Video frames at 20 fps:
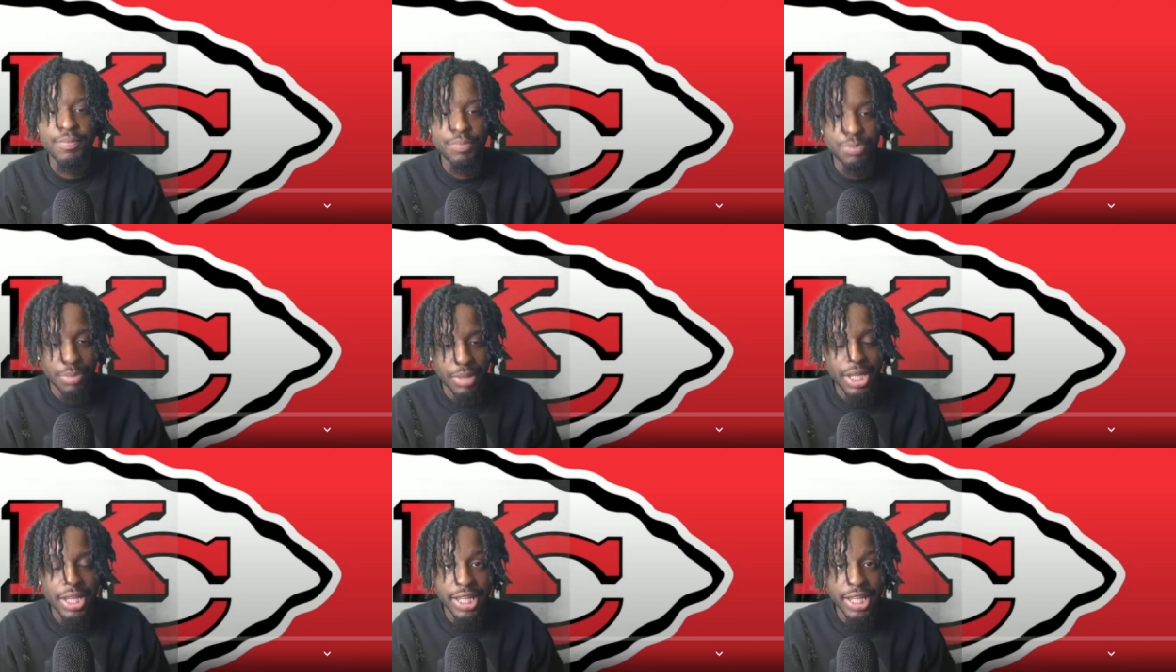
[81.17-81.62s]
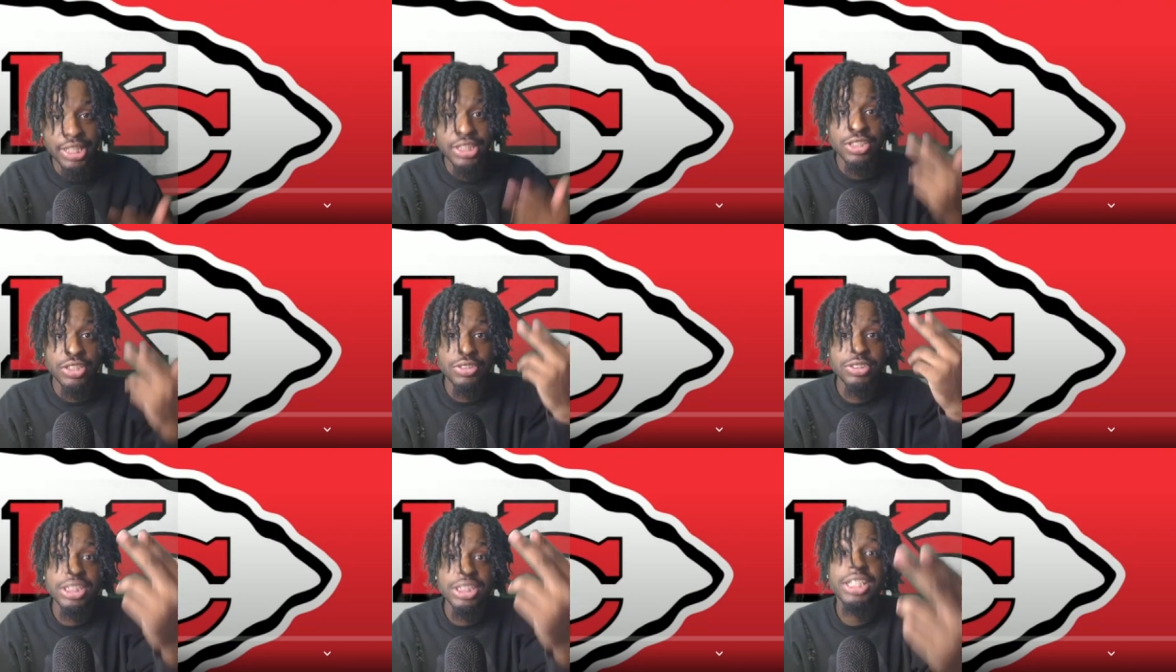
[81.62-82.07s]
My gang's
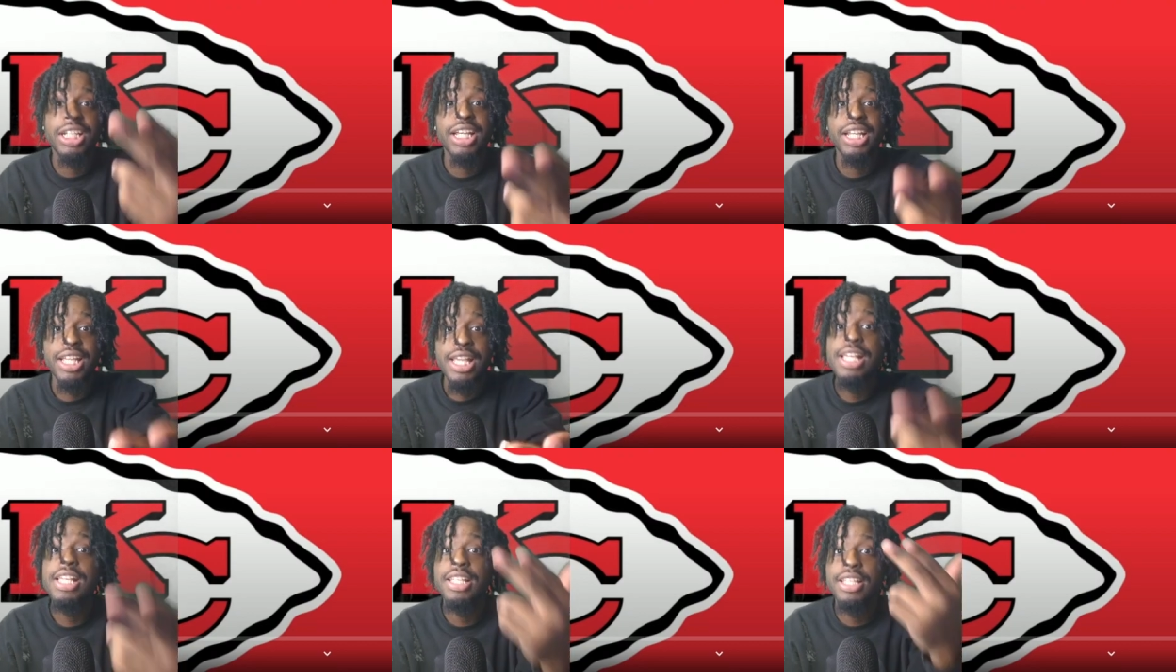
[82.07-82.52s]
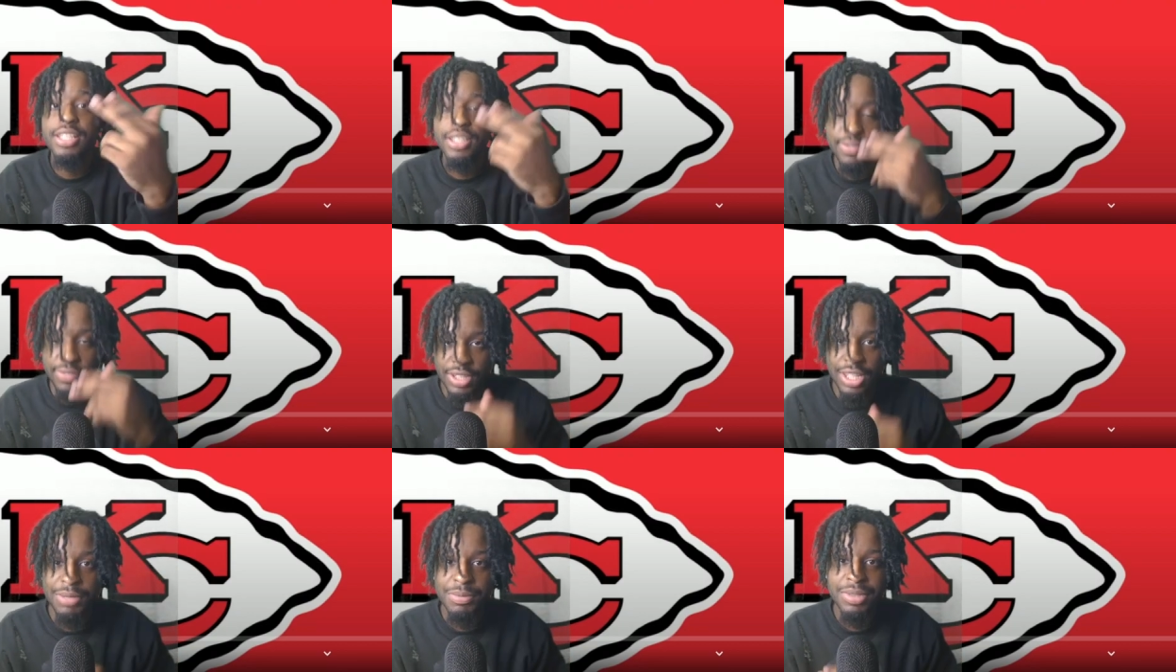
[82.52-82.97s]
gonna send that heat. You
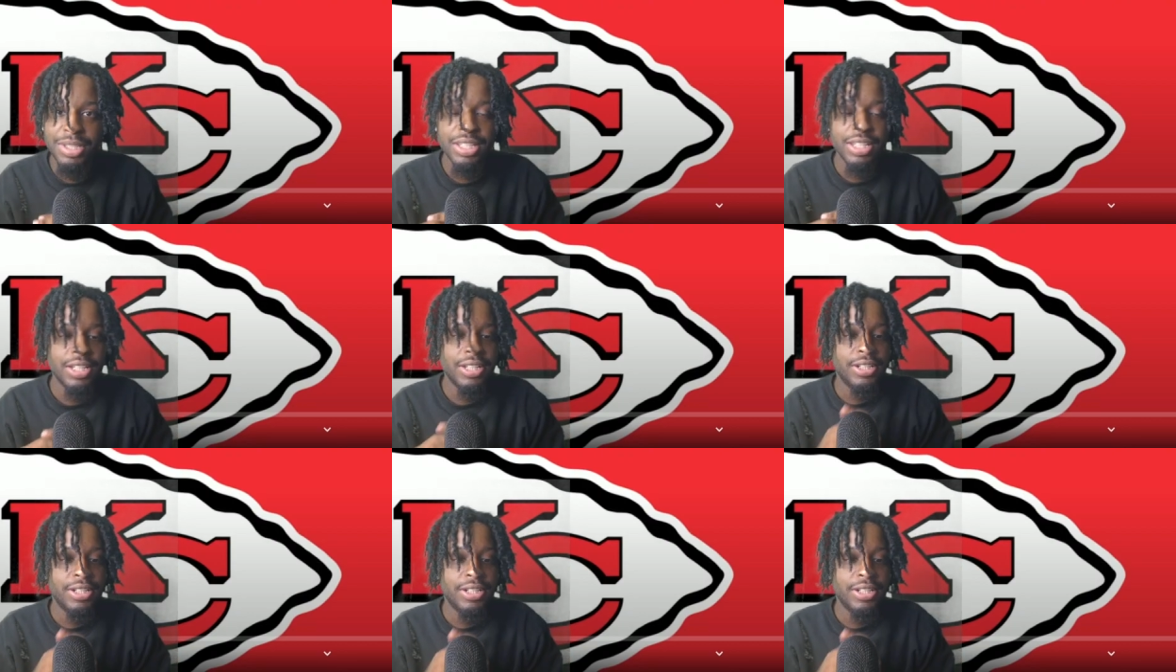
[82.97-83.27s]
feel me?